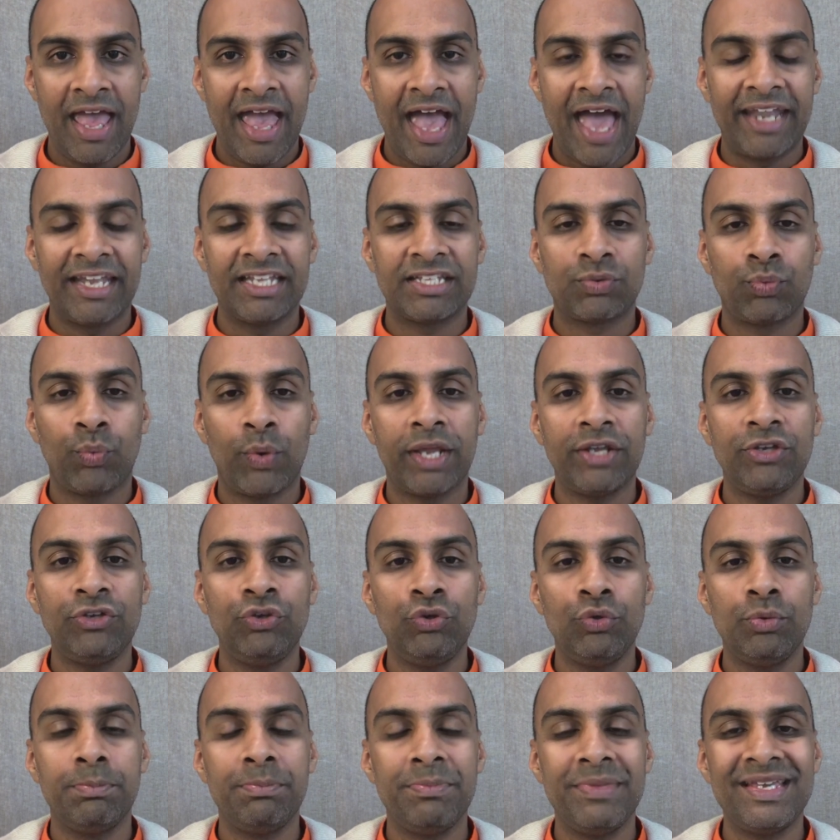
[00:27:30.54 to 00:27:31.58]
And it's when
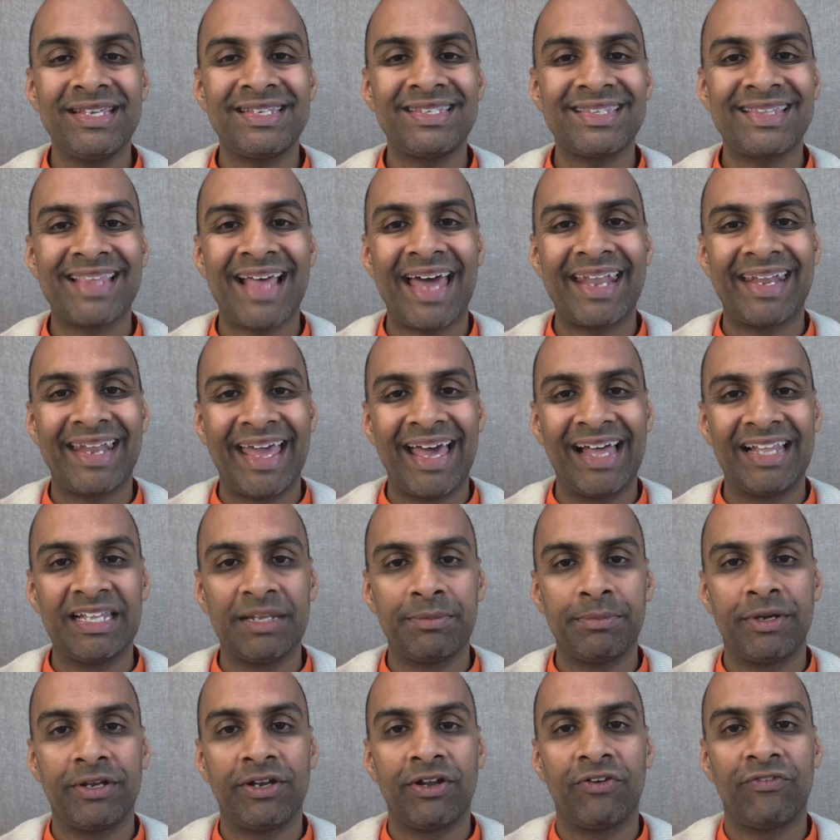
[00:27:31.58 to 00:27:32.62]
you miss that
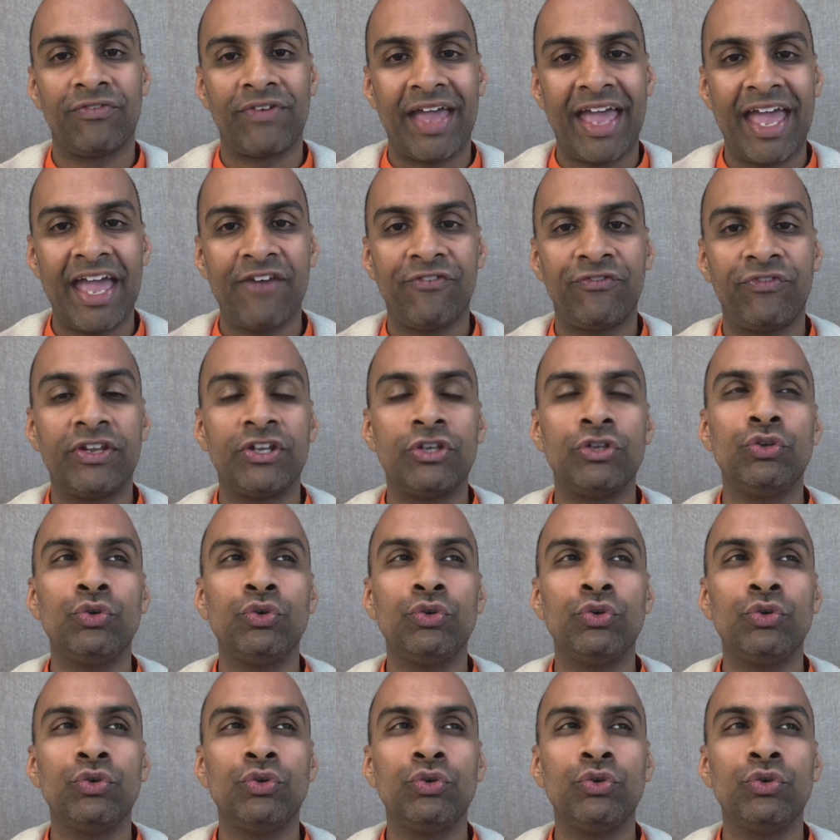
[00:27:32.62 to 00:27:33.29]
element of effort,